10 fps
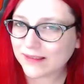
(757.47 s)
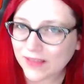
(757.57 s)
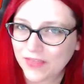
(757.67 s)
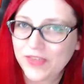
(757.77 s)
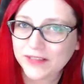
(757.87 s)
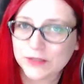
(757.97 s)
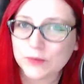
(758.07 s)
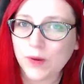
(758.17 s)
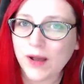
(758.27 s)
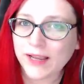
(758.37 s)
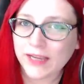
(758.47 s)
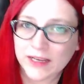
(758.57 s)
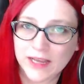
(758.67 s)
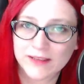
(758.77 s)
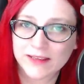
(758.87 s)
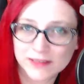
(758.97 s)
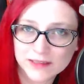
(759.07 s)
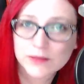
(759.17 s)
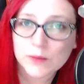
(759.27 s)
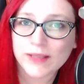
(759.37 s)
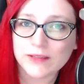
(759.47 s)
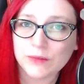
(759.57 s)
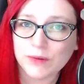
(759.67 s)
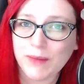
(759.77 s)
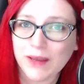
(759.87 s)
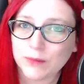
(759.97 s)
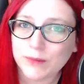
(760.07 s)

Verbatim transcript: This is why. And this is why it's doing better,